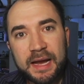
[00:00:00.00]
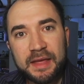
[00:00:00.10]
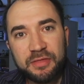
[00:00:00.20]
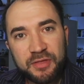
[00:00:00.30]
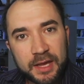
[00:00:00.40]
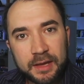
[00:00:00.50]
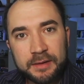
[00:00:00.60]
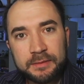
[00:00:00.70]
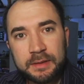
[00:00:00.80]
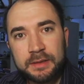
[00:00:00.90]
I
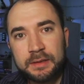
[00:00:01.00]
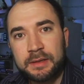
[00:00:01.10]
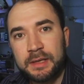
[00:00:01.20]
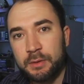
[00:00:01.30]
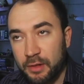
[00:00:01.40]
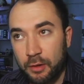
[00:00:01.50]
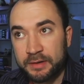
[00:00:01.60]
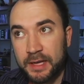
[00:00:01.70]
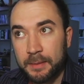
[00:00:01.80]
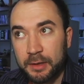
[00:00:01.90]
think. It was a
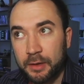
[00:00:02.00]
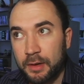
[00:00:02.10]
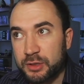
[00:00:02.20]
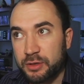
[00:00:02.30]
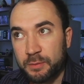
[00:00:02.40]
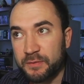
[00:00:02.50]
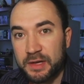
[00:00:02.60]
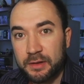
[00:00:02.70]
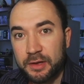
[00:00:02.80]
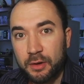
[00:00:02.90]
long time ago. I just moved
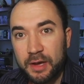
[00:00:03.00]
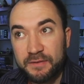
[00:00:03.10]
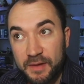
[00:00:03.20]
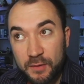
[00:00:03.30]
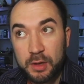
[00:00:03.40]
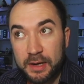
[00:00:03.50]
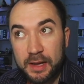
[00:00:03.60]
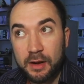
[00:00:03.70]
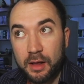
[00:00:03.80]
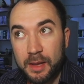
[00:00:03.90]
to Illinois. If I voted
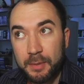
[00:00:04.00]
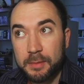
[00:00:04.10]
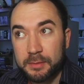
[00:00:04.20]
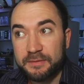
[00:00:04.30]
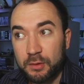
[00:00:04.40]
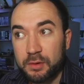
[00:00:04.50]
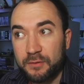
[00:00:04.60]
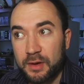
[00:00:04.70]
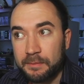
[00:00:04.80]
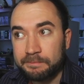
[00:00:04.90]
at all, I probably voted
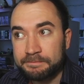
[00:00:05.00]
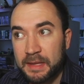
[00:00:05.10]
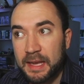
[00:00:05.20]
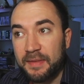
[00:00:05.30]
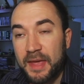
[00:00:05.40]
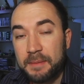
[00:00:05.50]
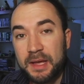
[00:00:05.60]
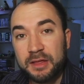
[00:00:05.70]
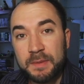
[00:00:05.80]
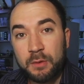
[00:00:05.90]
for him. And that
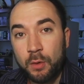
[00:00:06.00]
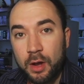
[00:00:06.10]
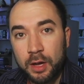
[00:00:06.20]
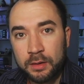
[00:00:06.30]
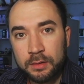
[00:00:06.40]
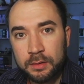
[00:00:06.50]
makes me wrong.